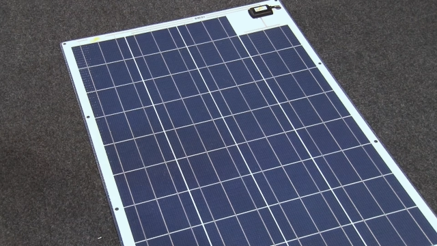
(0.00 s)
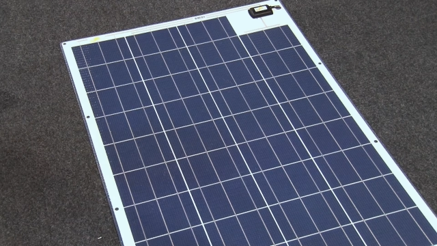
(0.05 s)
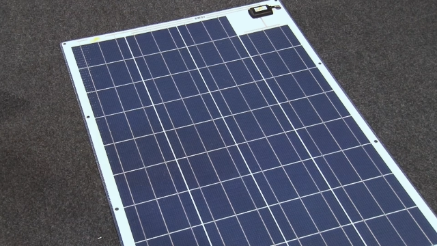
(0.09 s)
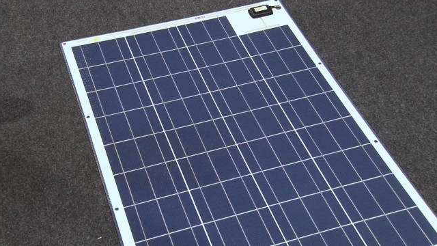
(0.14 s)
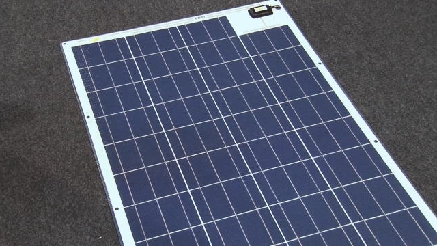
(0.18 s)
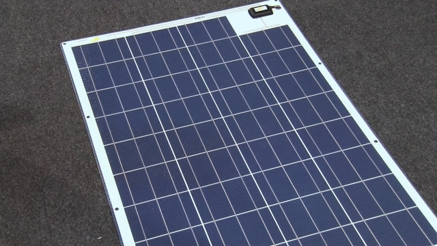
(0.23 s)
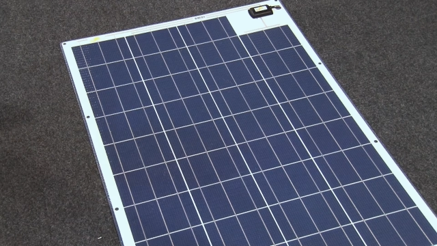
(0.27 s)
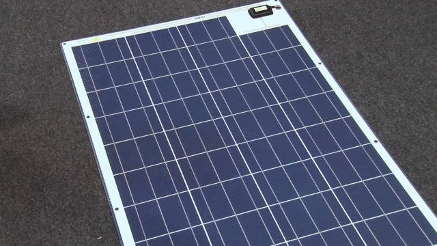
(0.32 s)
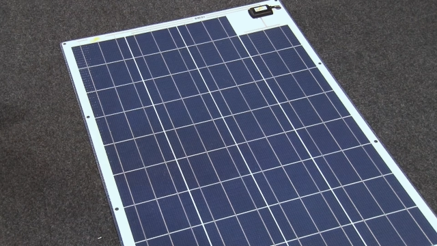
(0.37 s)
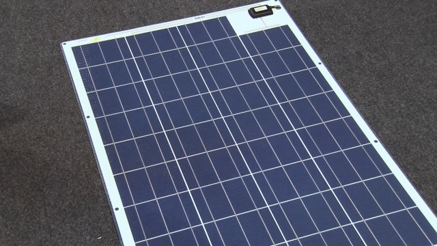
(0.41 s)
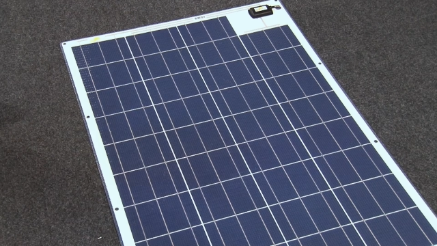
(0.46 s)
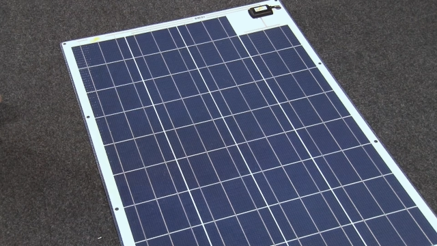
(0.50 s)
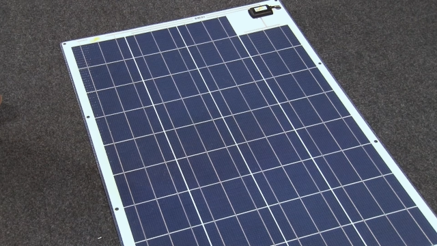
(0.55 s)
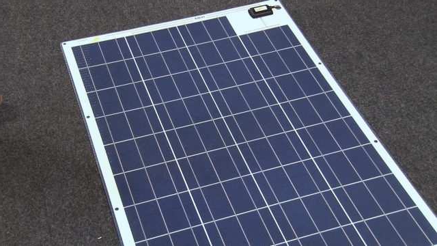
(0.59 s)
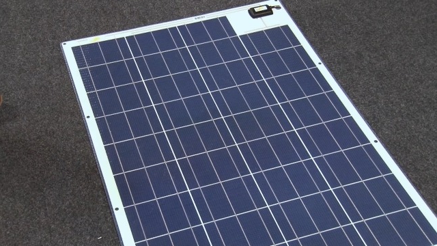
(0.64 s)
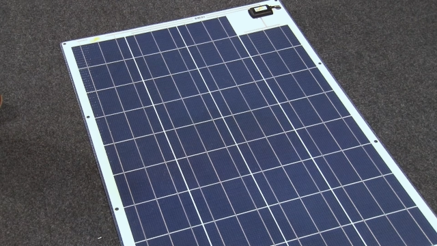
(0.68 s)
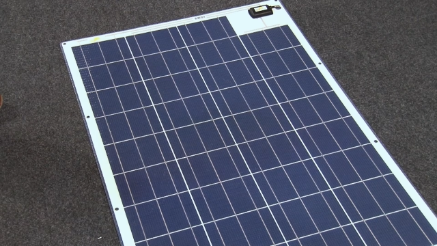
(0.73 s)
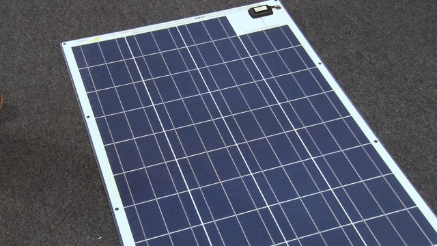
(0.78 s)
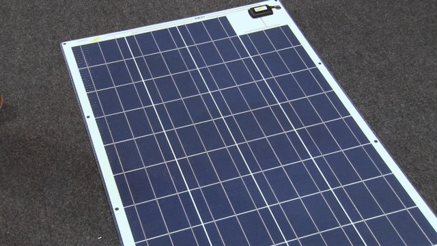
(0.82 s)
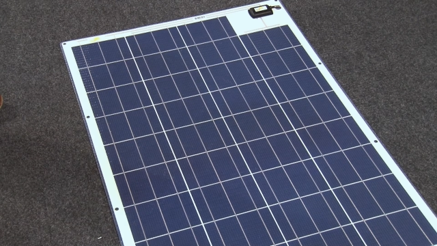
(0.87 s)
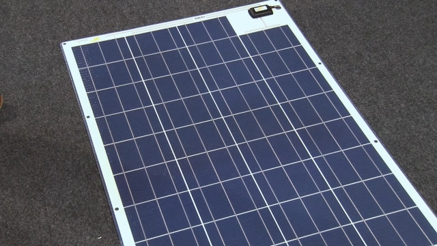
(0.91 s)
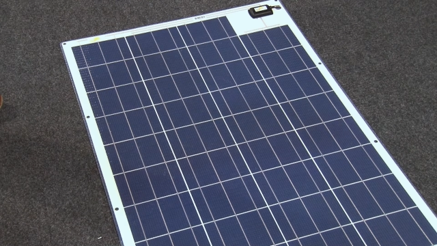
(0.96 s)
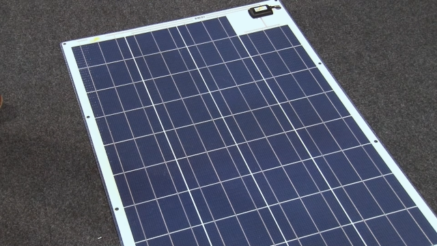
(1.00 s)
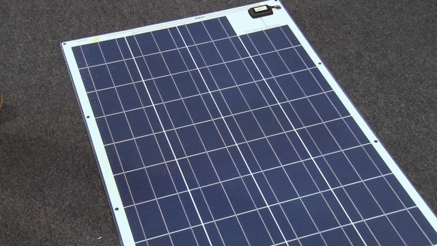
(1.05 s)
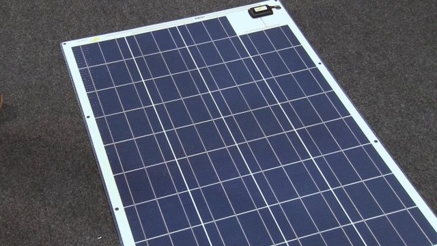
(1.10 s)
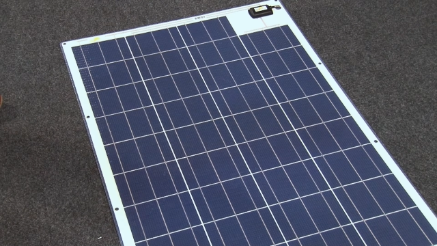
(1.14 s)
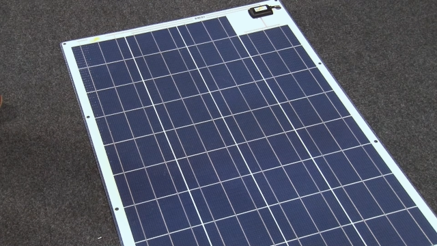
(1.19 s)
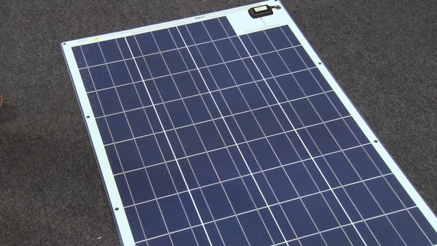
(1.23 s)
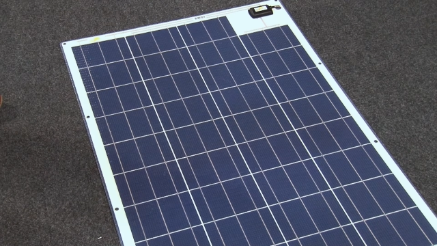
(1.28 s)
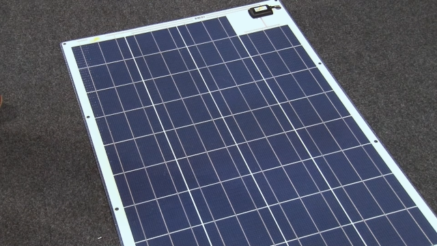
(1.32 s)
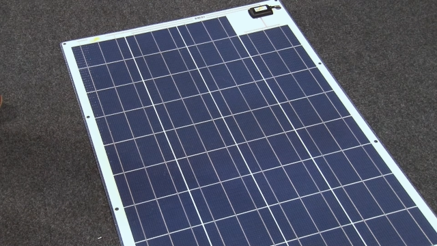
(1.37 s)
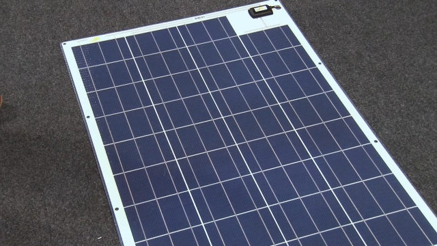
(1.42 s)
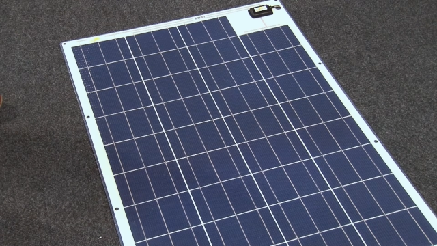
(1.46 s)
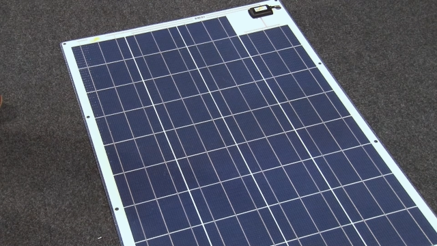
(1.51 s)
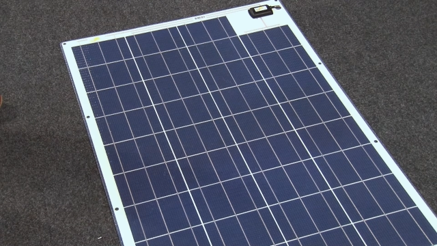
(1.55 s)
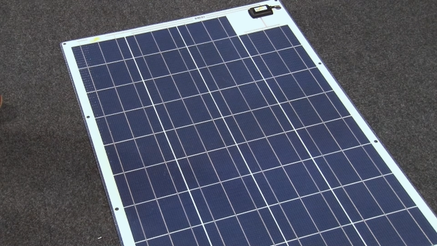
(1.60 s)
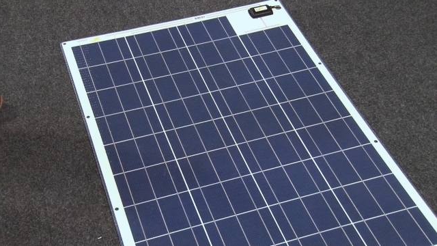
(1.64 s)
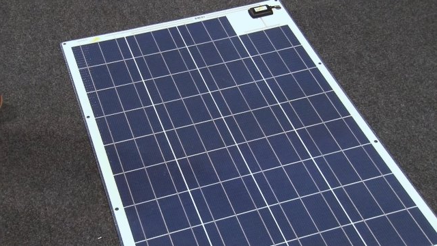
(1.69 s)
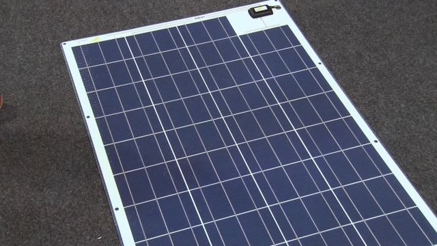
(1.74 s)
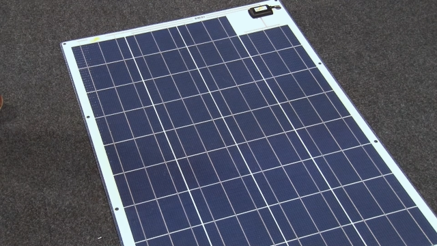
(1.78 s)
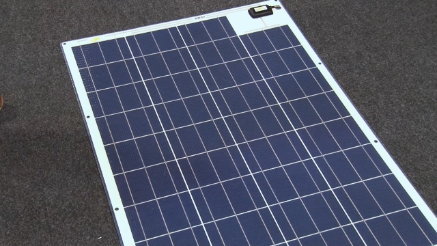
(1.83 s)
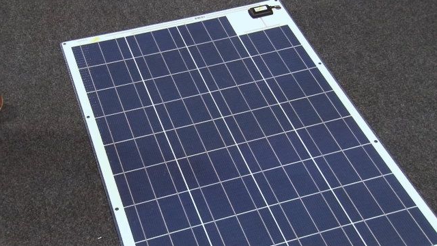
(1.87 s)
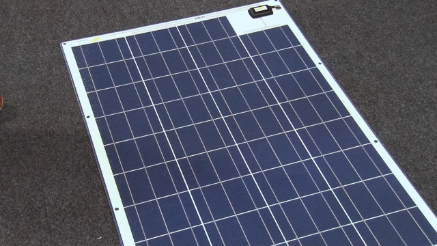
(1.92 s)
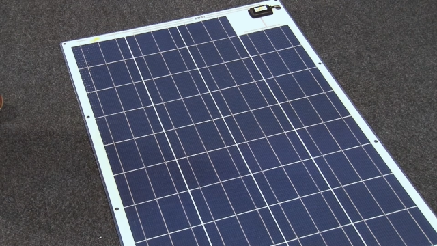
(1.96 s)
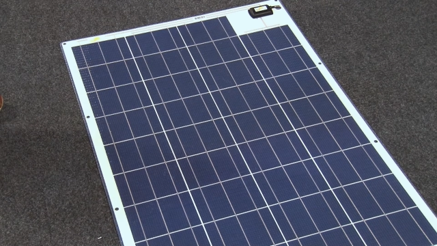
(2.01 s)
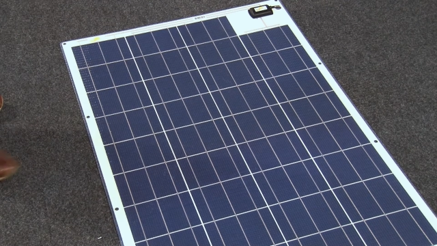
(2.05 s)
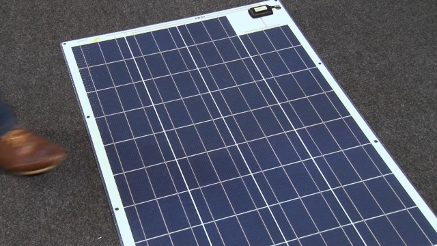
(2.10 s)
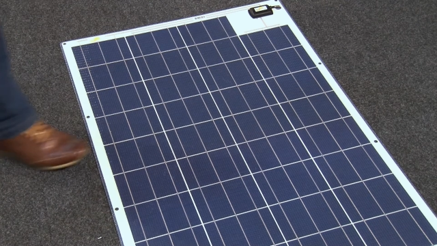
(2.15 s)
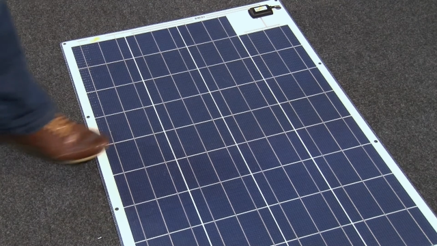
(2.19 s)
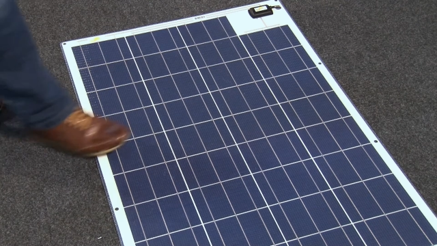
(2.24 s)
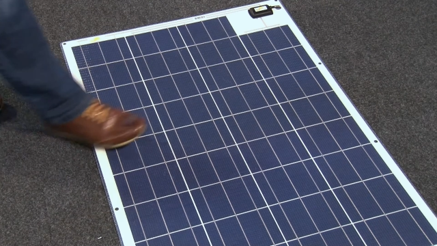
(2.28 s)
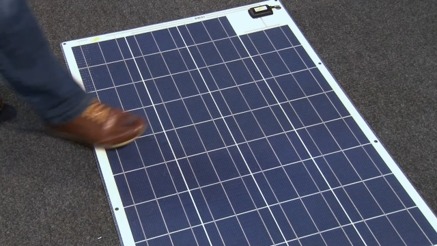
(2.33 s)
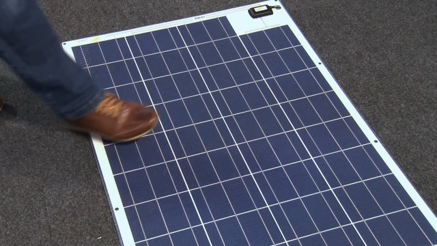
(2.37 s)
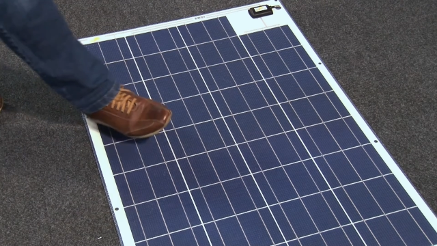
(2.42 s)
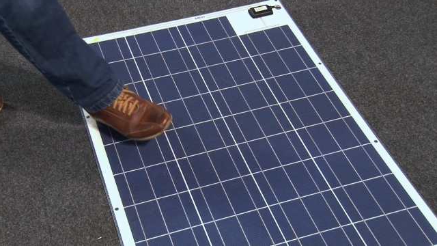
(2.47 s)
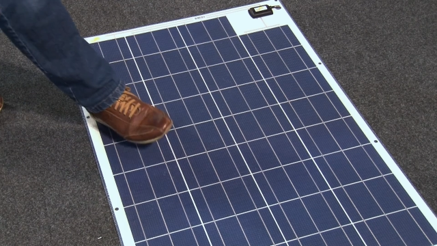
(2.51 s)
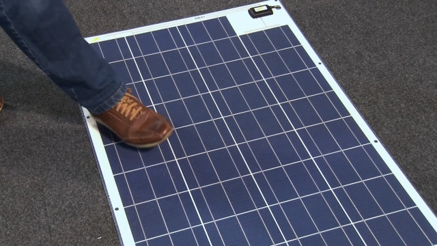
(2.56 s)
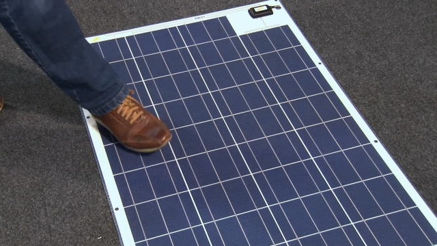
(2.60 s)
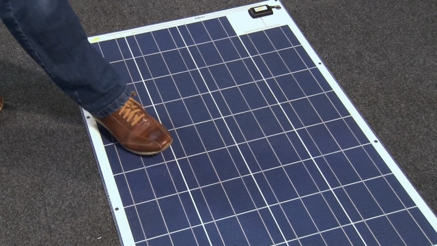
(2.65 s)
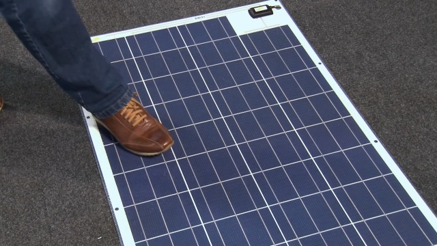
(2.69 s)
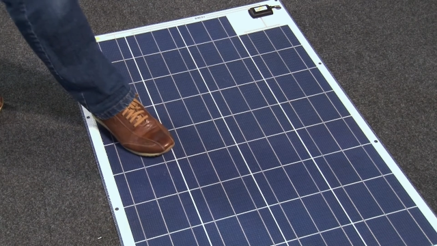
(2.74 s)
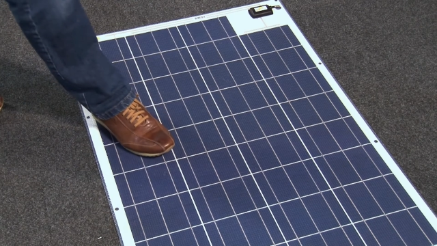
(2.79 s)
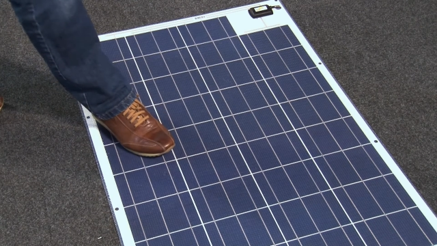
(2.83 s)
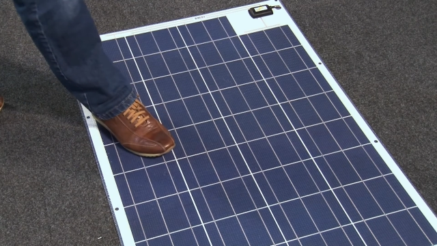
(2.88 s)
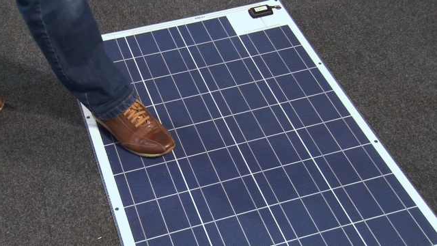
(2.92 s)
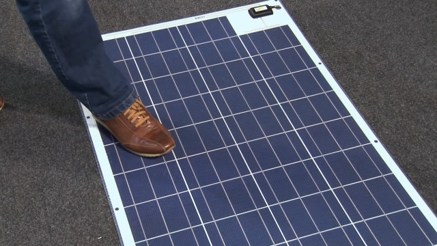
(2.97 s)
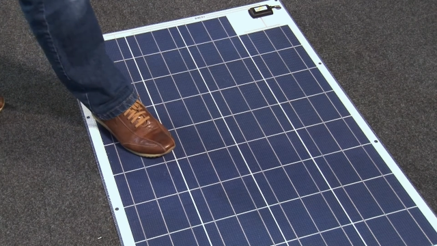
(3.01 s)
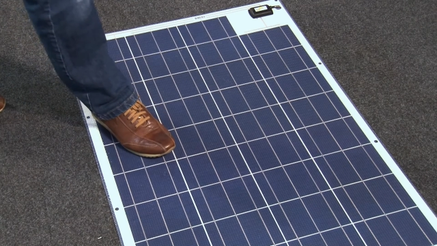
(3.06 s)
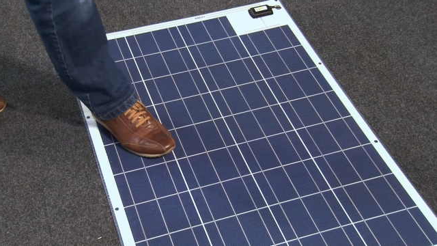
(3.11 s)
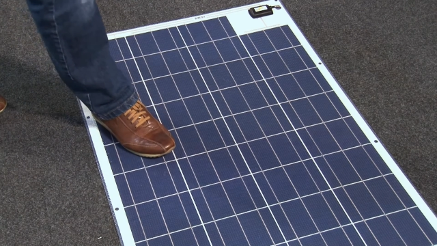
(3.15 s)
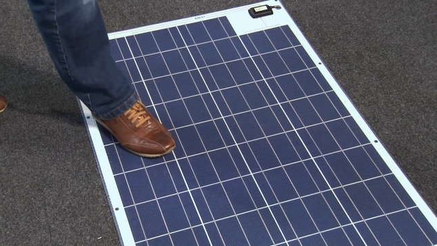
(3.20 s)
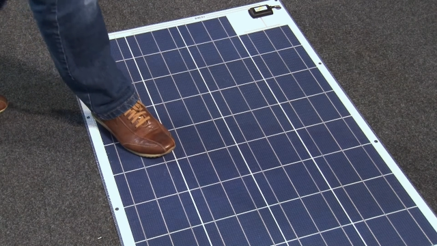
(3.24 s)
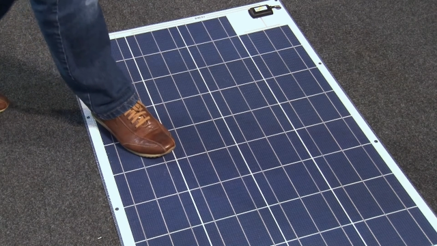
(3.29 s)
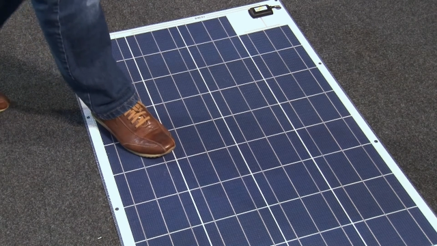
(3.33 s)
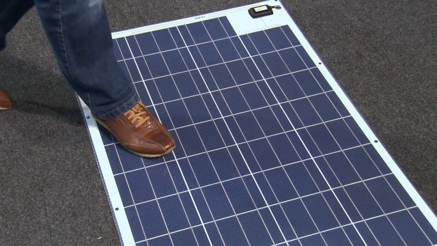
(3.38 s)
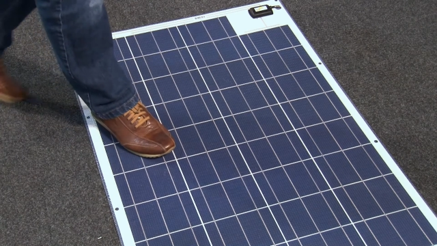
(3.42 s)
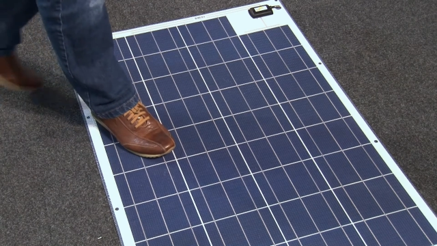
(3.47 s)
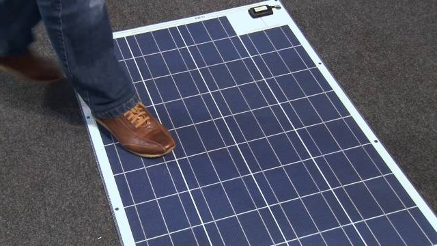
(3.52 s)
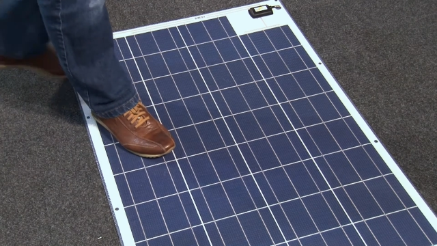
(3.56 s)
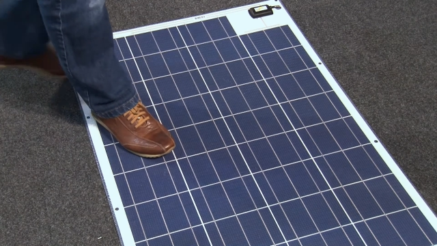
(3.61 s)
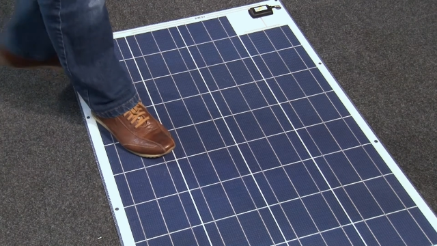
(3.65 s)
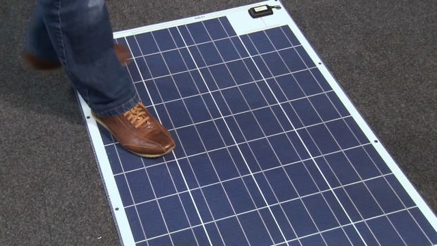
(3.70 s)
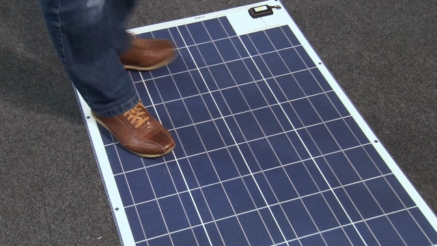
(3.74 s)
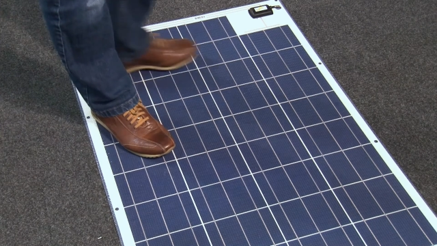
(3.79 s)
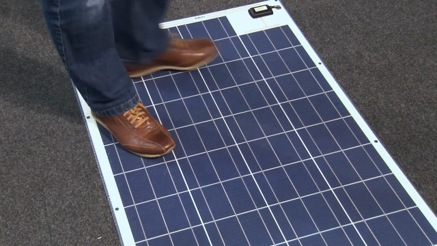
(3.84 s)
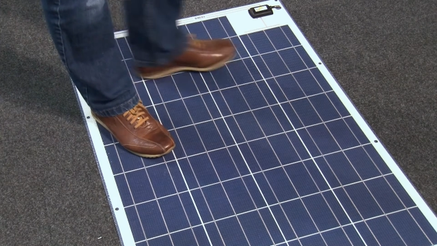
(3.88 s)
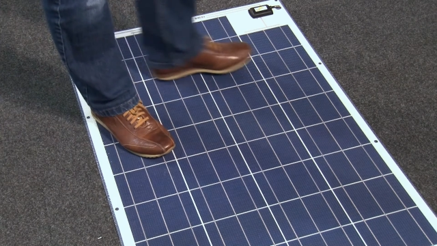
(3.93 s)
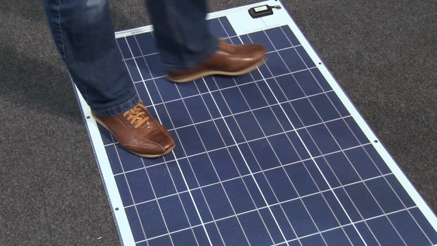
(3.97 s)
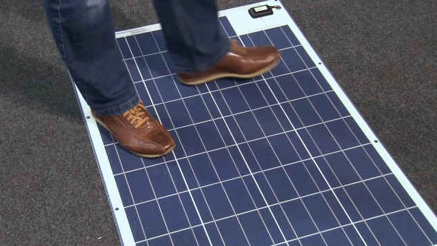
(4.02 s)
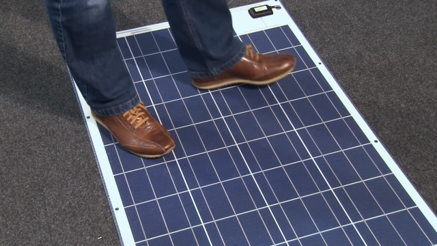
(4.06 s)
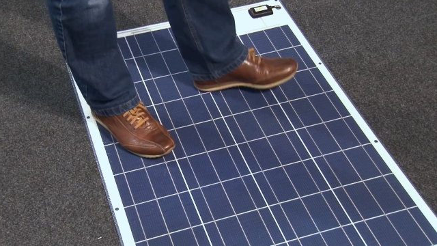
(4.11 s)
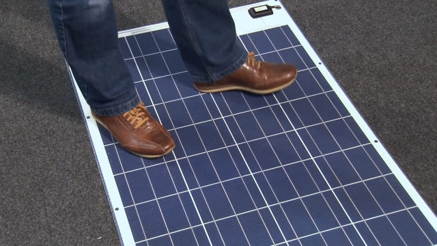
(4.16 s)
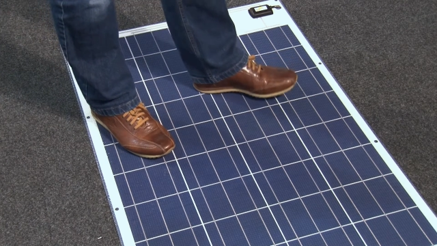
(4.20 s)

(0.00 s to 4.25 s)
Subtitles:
(no speaker visible)